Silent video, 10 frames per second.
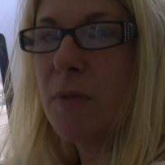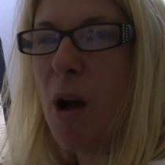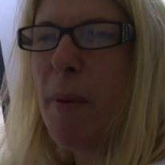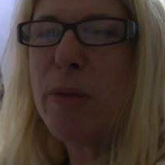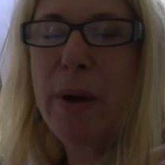
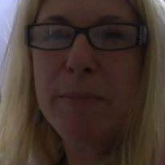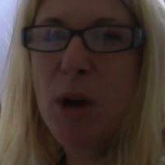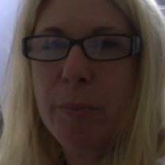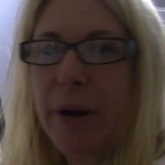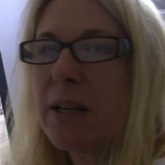Oh, by the way, I'm
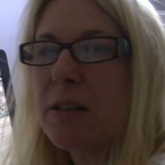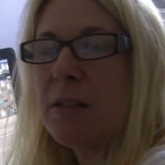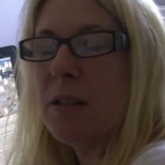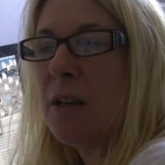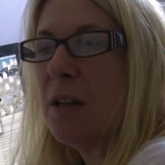not
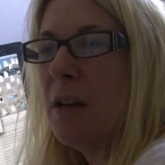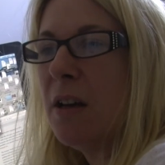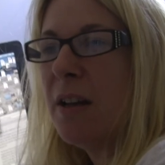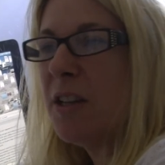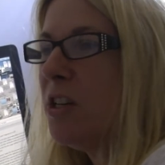pregnant.
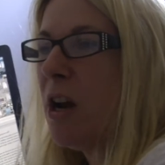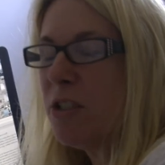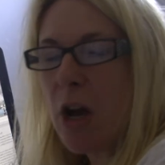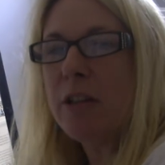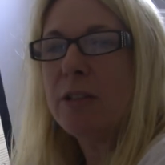You know,
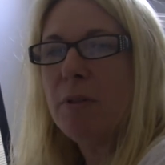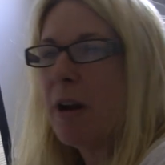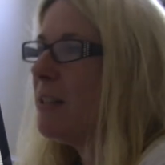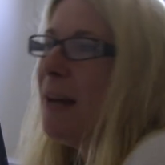Tony's right.